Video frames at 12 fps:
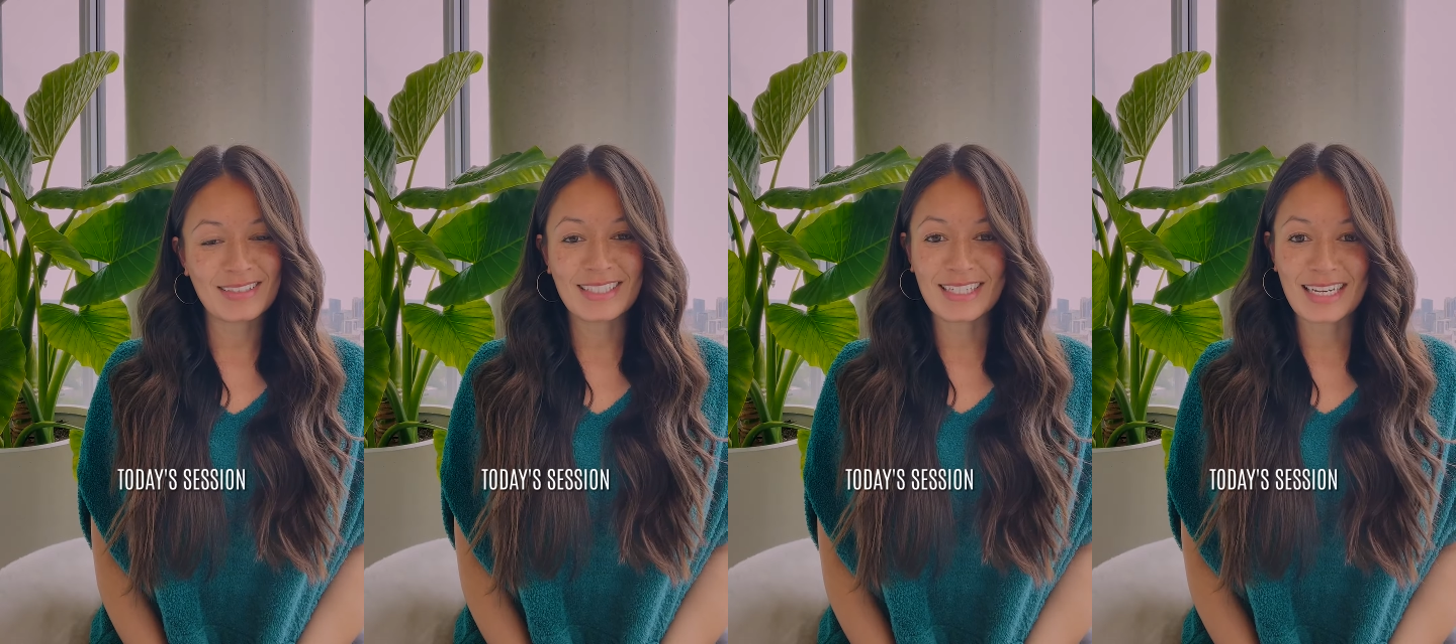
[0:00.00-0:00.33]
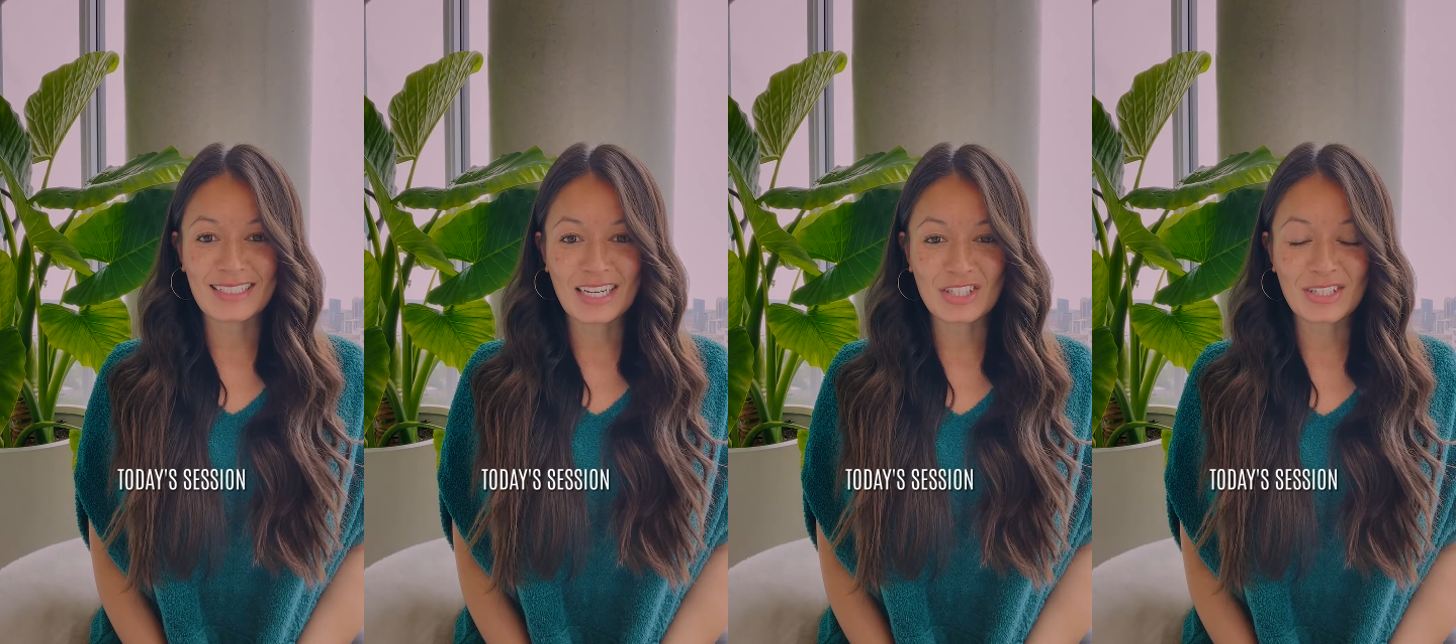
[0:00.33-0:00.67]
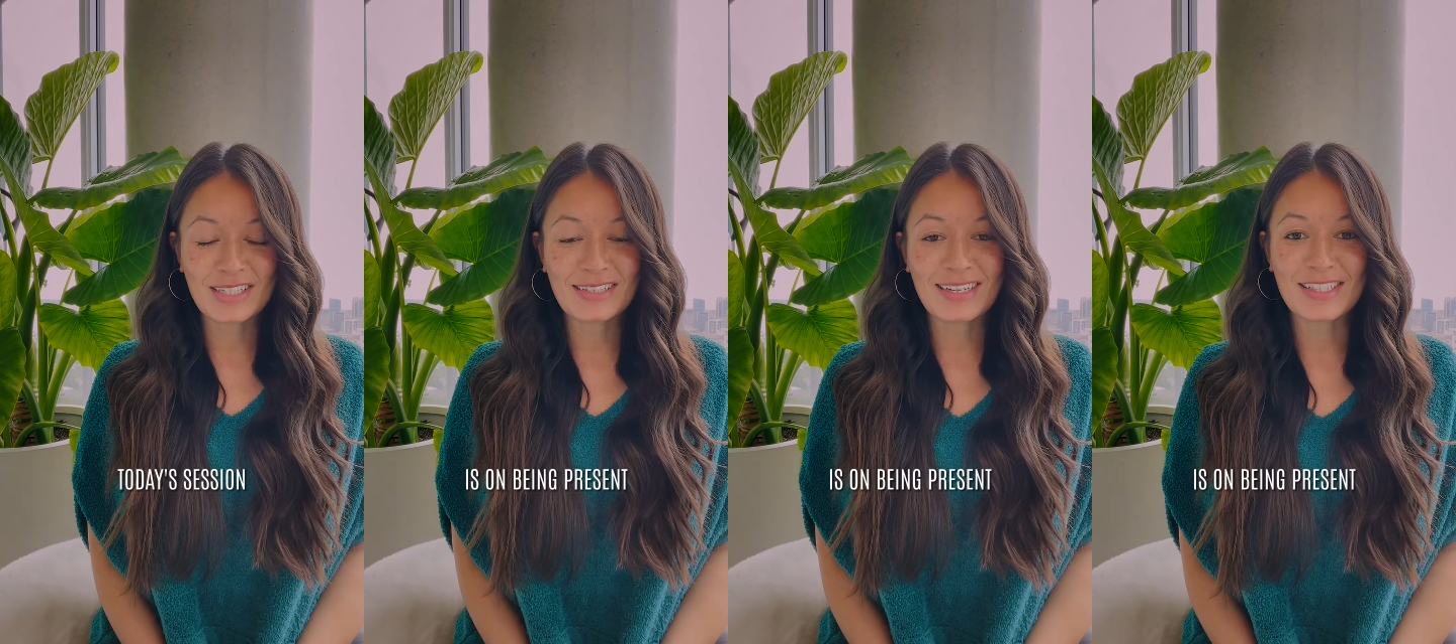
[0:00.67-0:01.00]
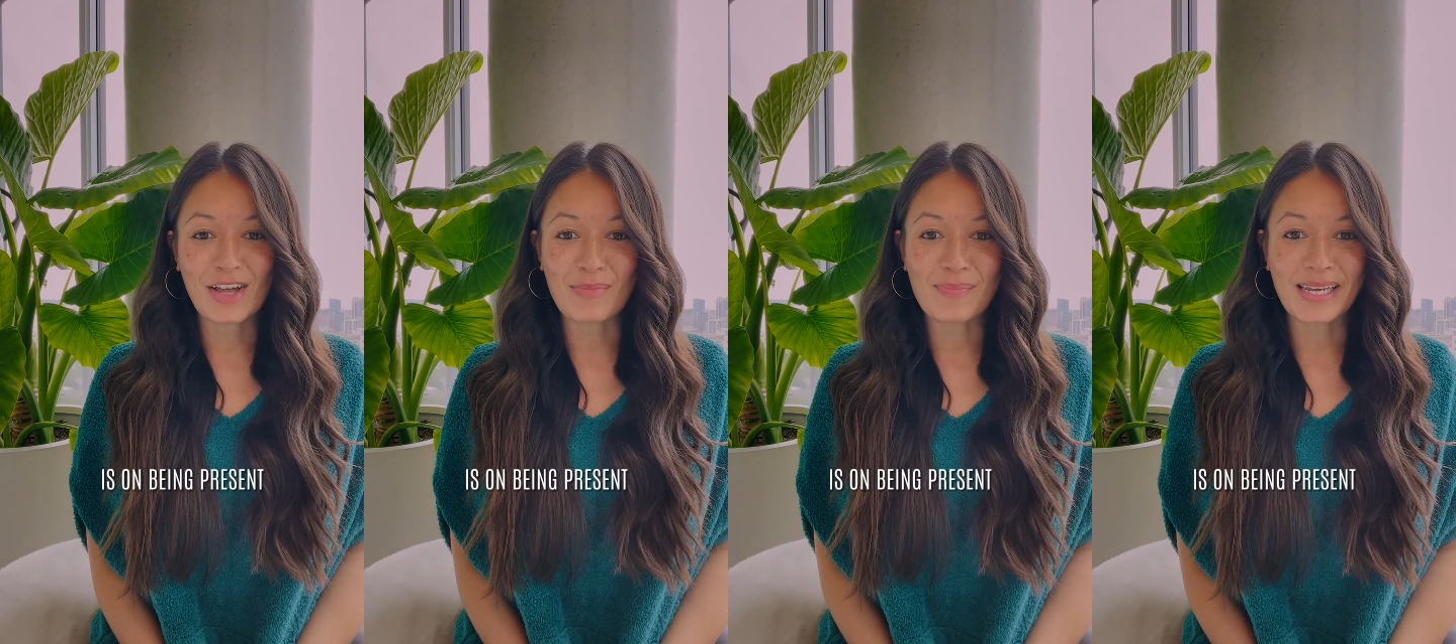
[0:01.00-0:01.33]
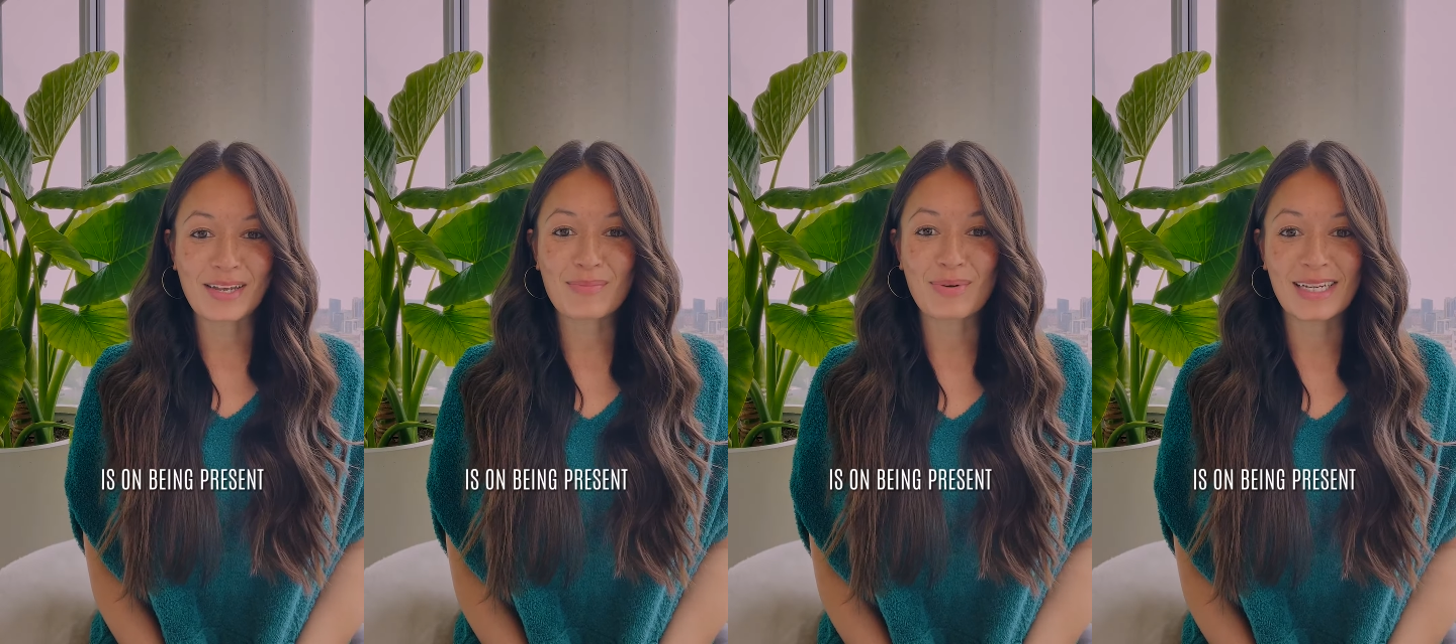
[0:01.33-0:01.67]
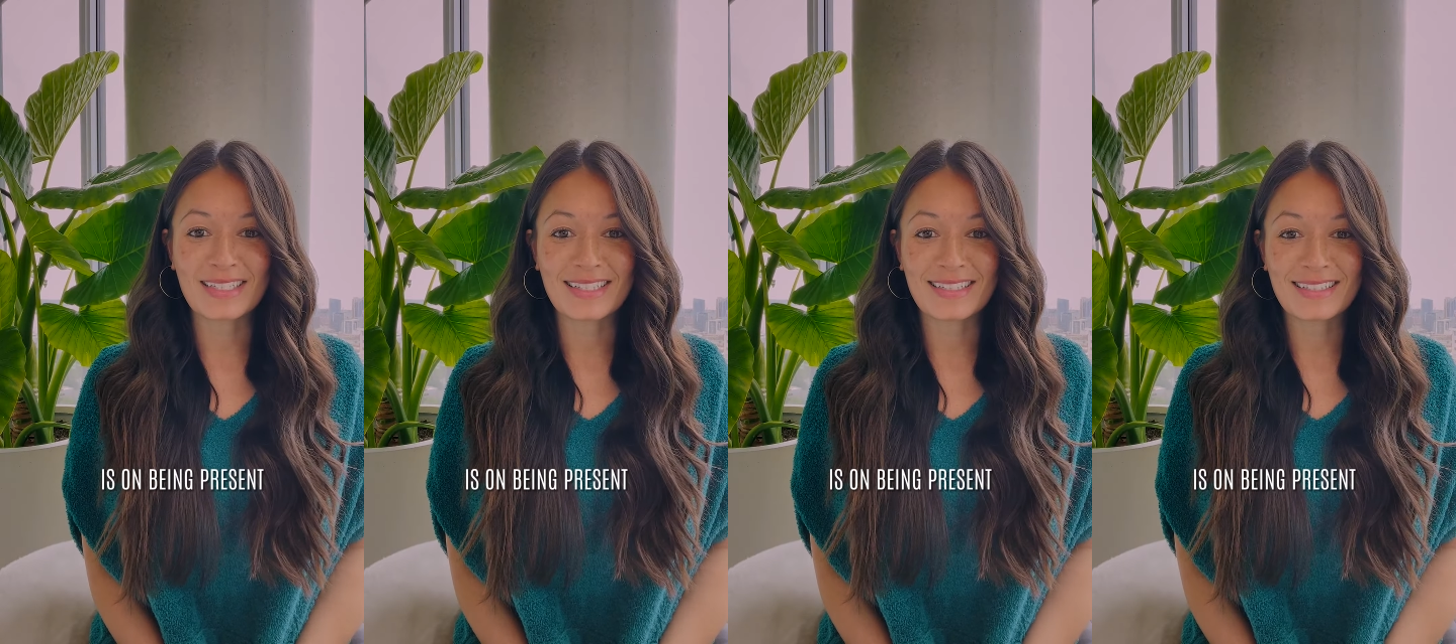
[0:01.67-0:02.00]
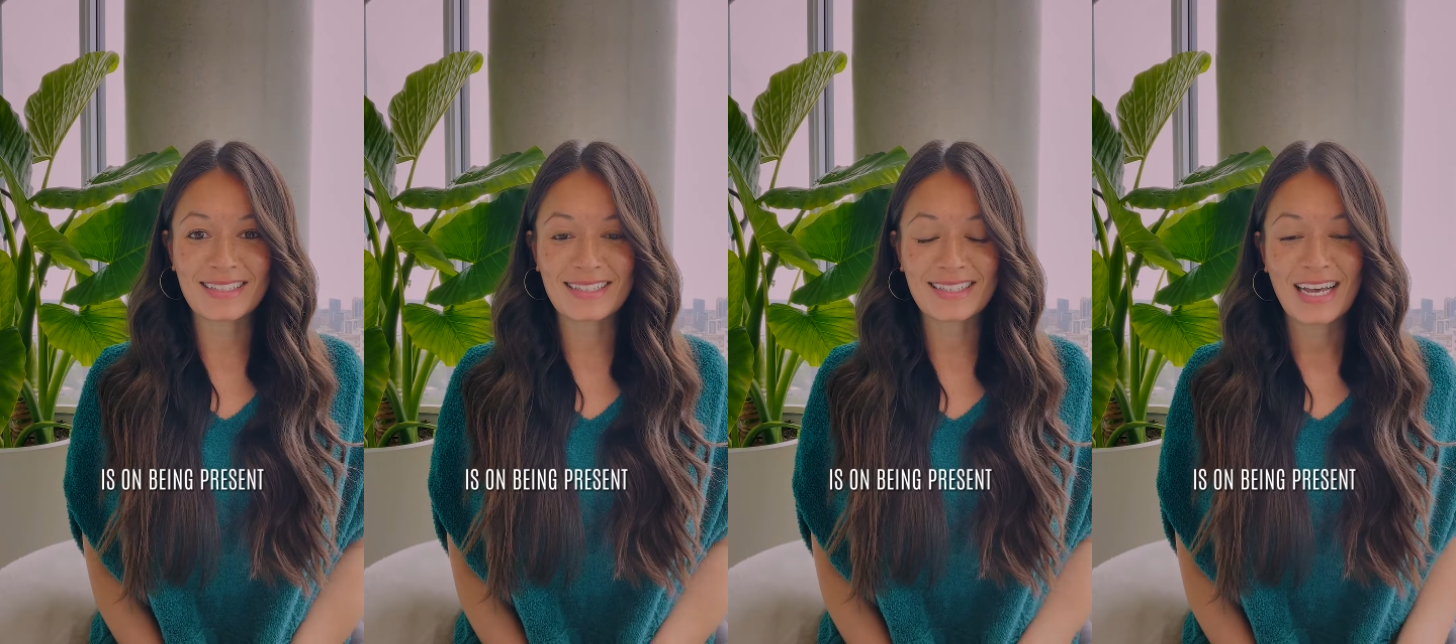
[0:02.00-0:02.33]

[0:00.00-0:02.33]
Today's session is on being present.